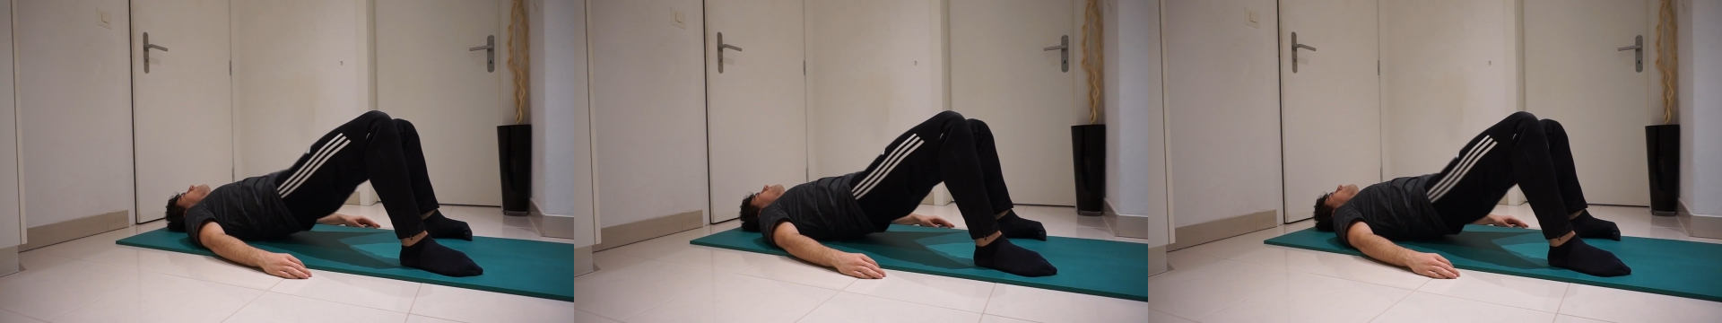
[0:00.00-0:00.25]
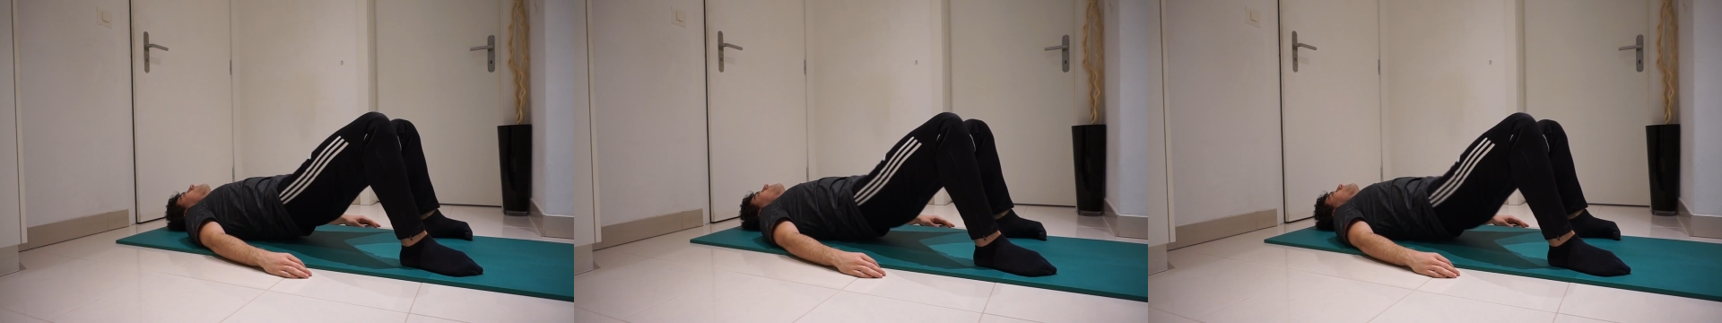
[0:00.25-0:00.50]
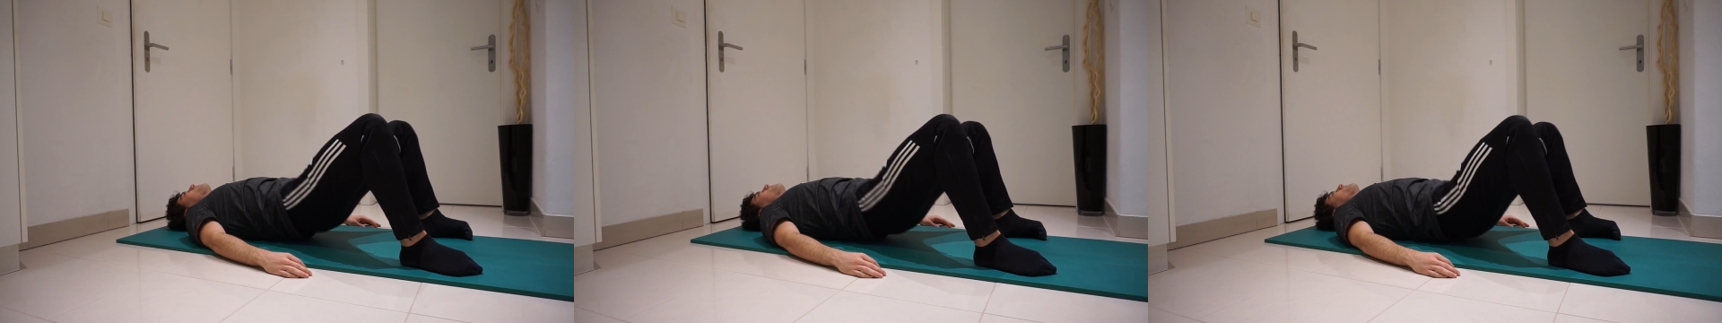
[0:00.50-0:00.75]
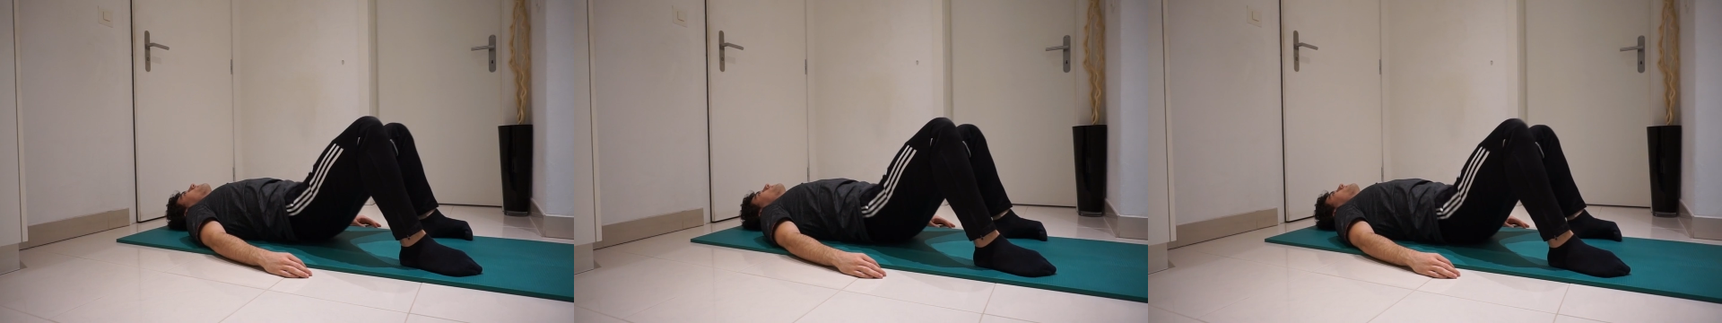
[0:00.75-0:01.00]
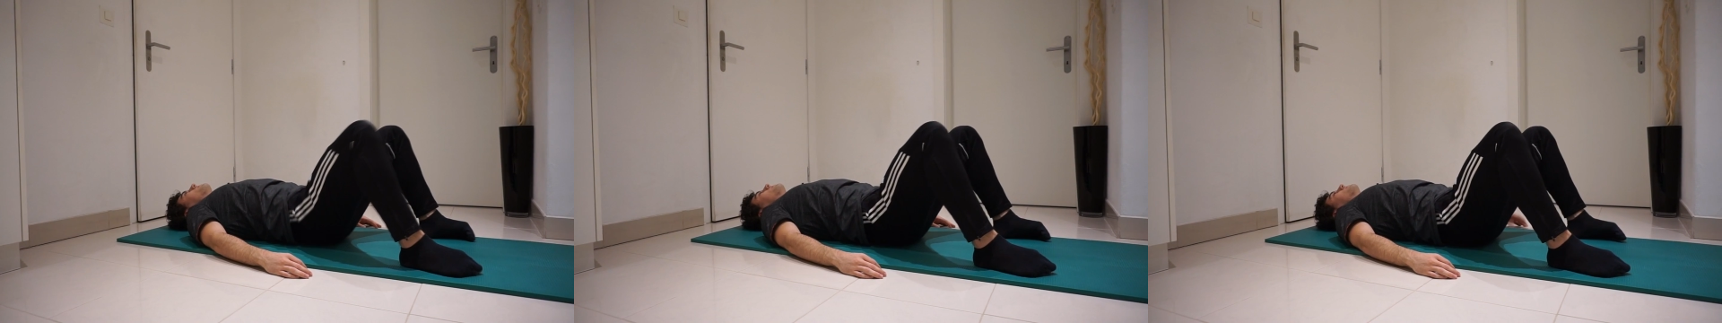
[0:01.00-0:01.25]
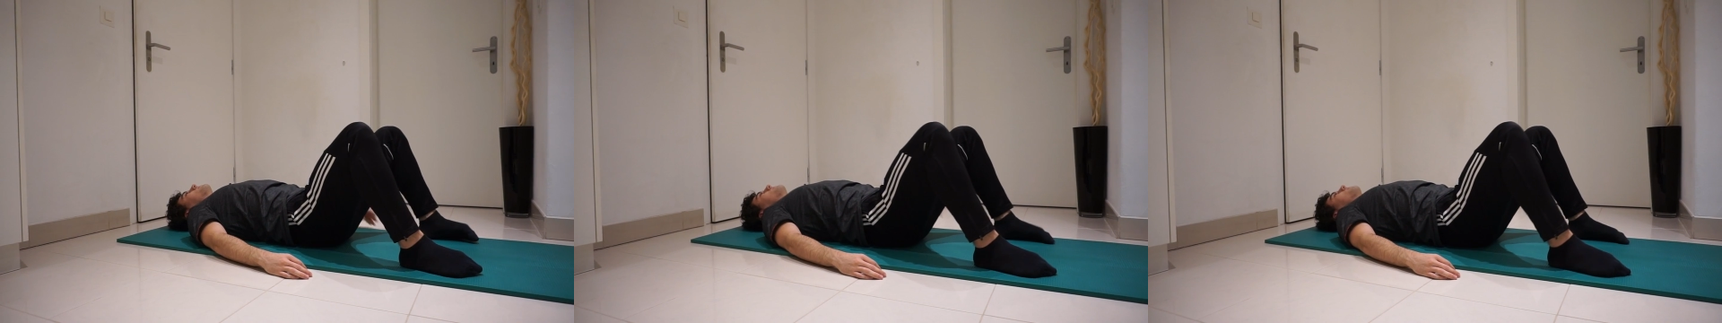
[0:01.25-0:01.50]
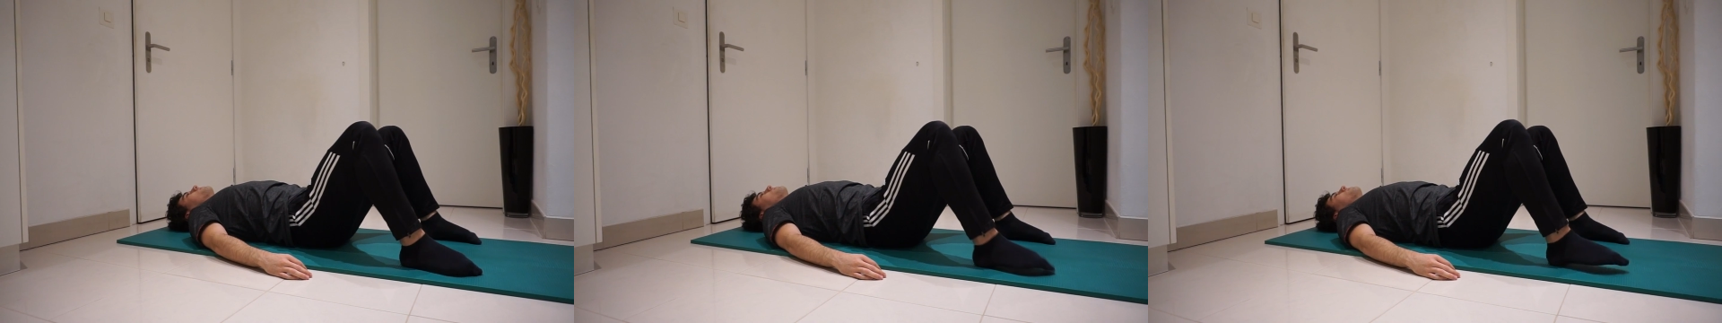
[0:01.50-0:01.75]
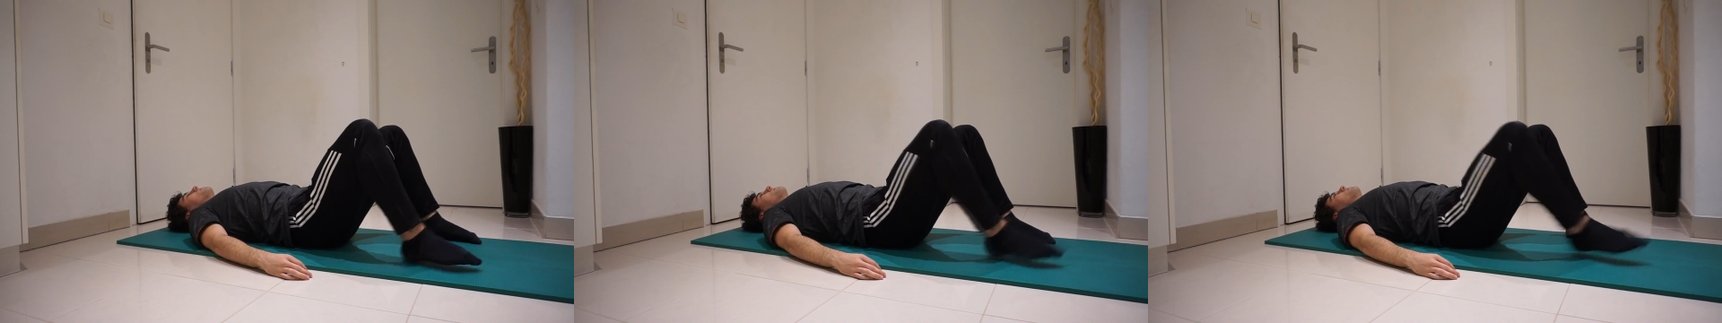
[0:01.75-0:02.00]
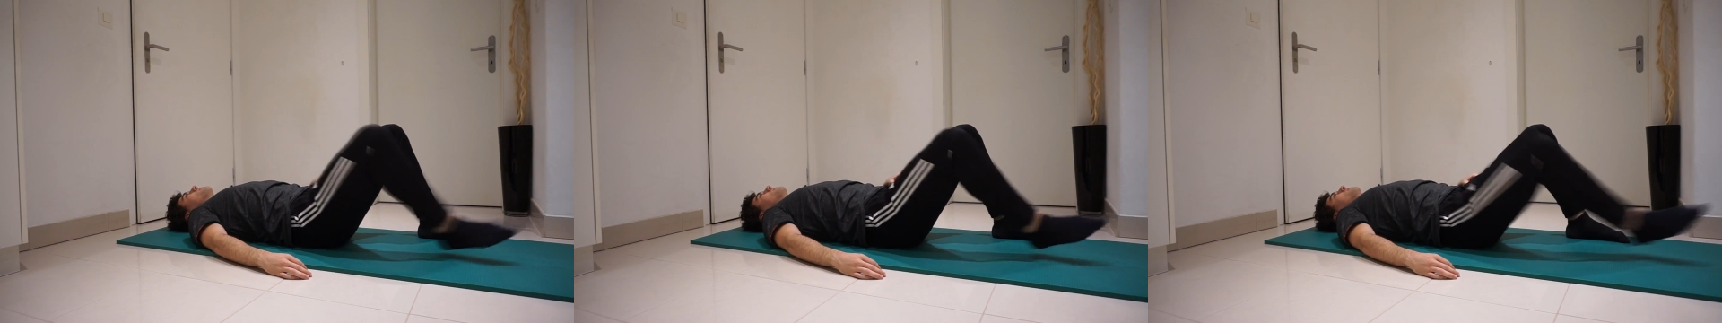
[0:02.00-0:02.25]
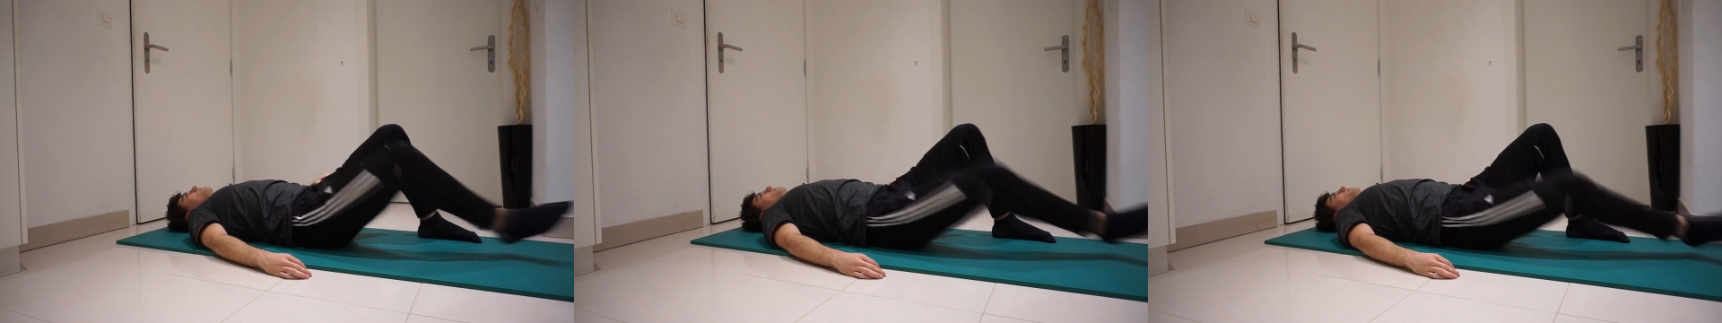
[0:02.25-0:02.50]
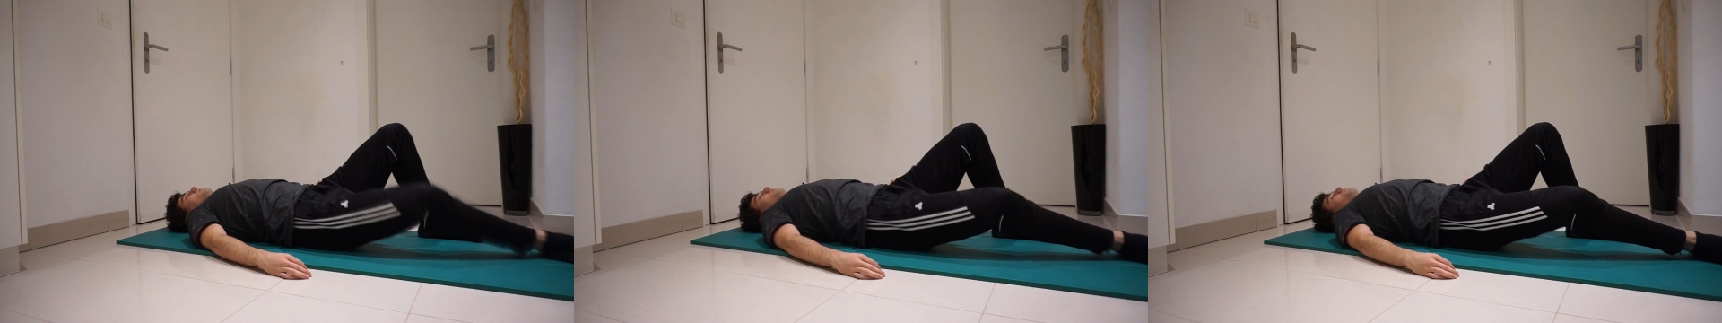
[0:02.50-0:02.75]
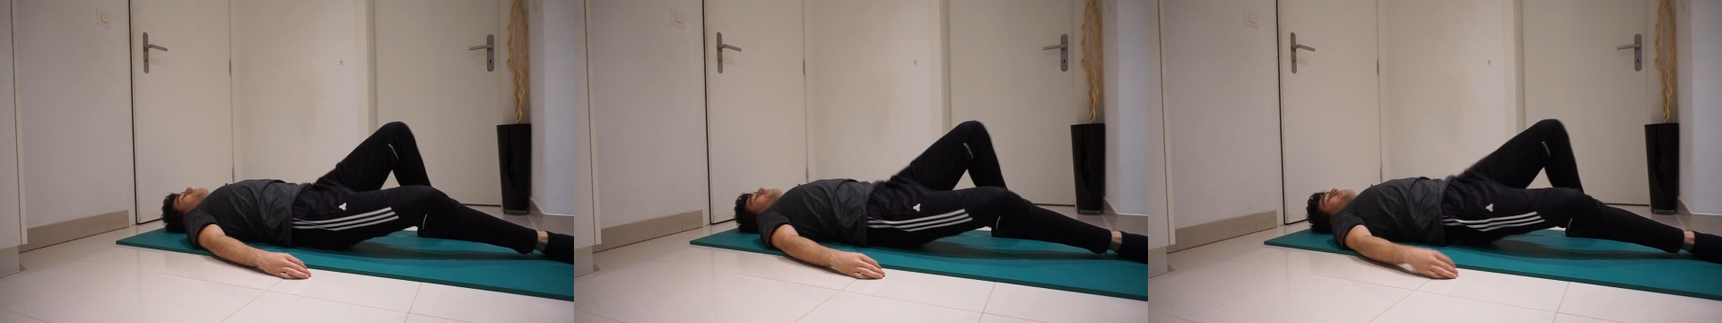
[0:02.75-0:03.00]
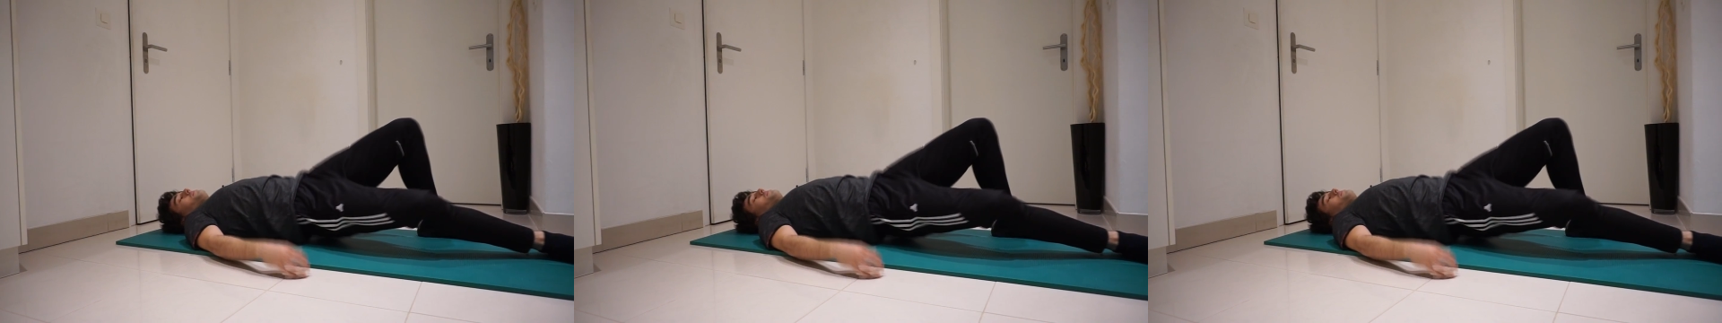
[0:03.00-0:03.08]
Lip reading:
(no speaker visible)